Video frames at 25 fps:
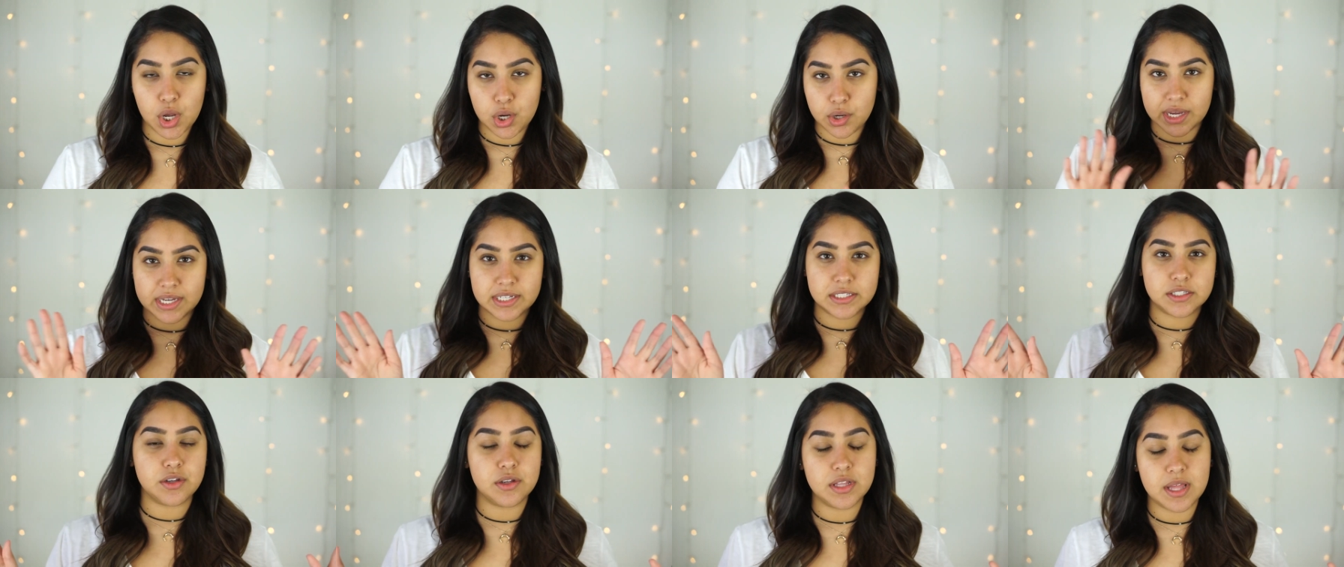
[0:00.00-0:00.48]

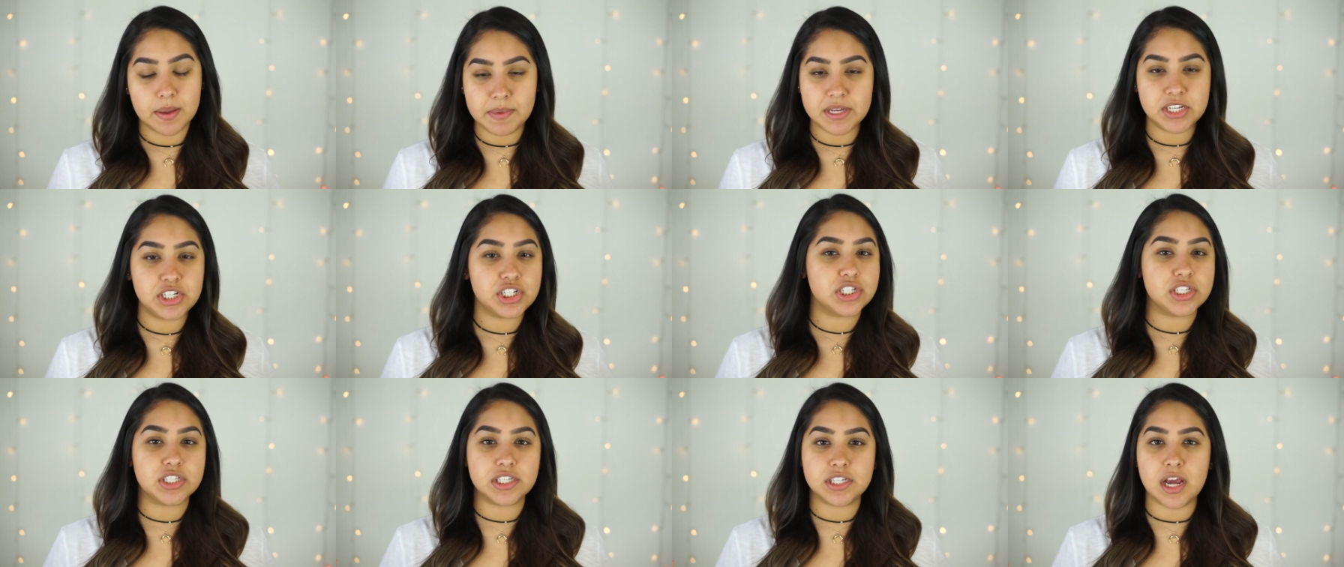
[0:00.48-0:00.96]
Okay, so let me
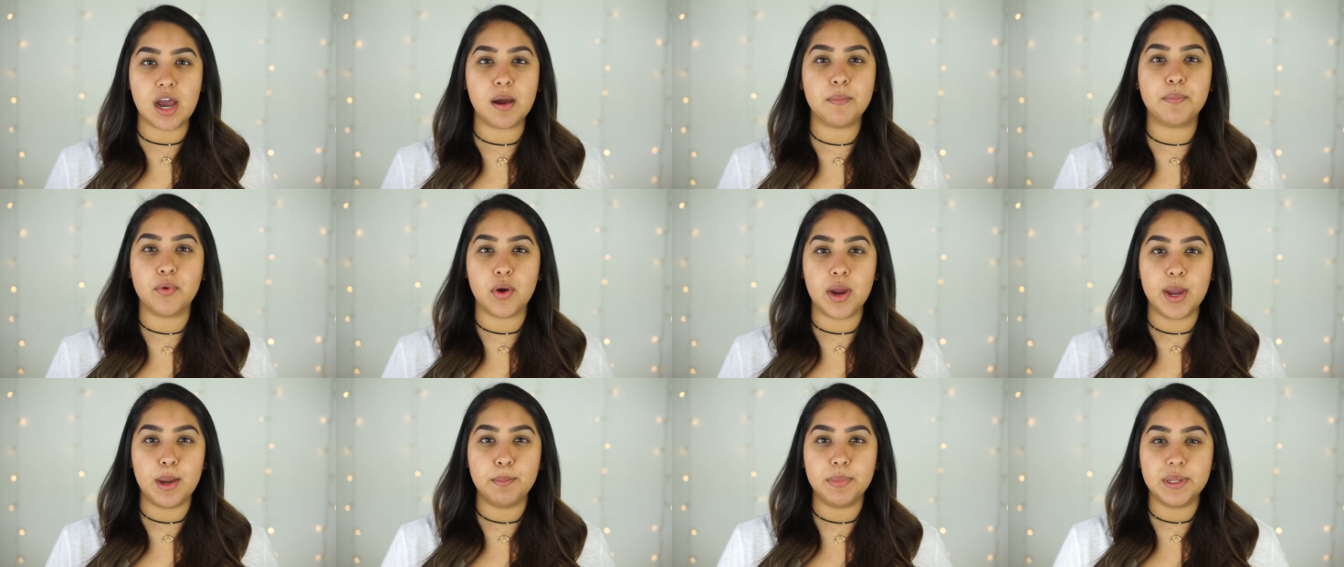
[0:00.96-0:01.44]
just
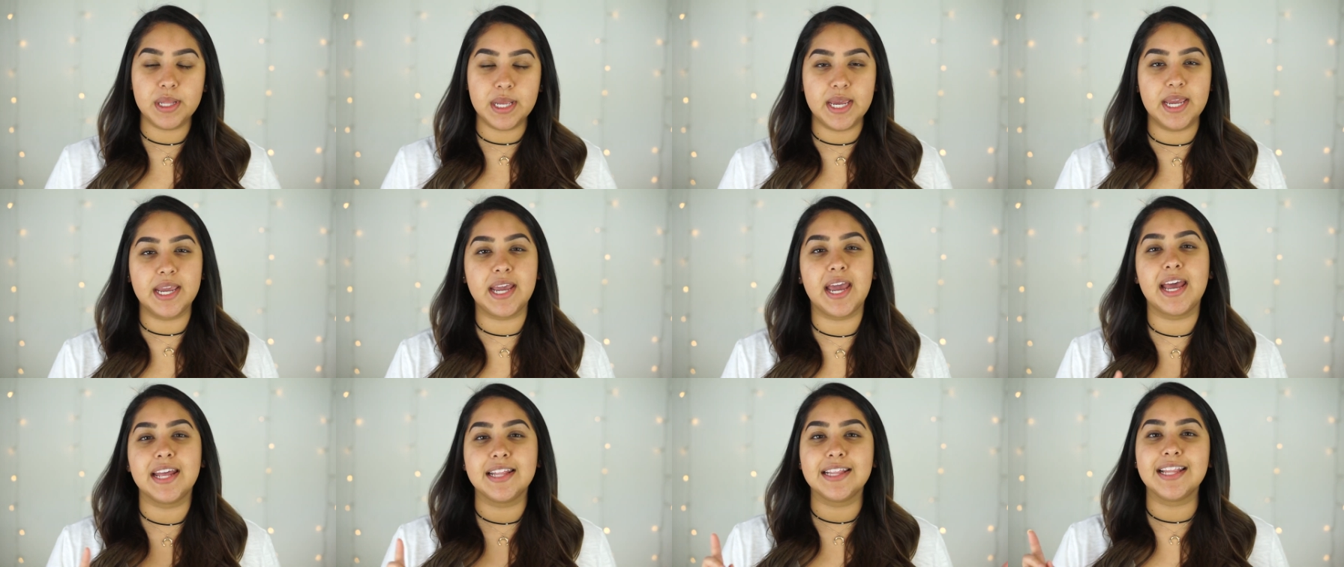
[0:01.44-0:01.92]
stop
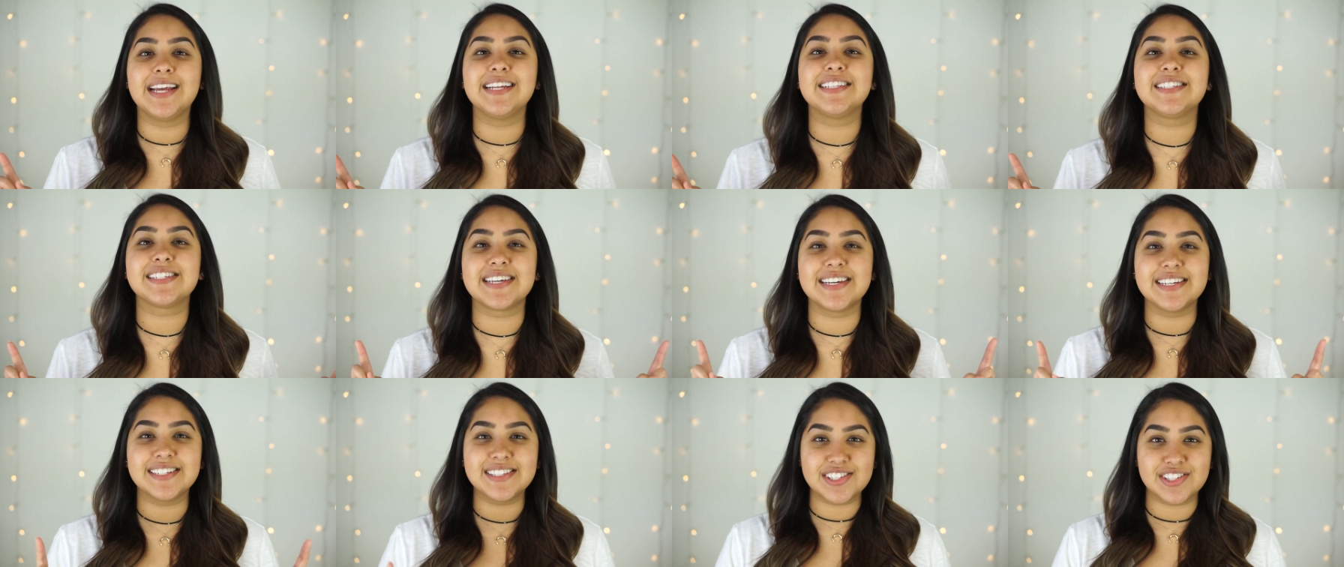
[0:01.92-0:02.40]
rambling and
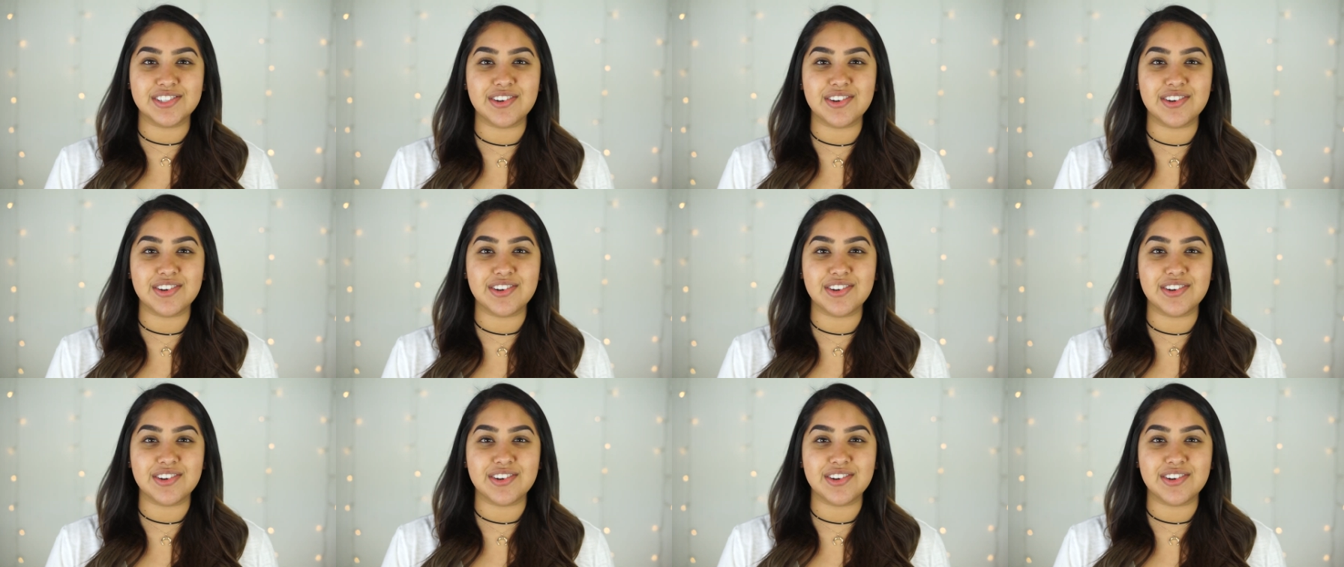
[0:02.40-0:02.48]
let's get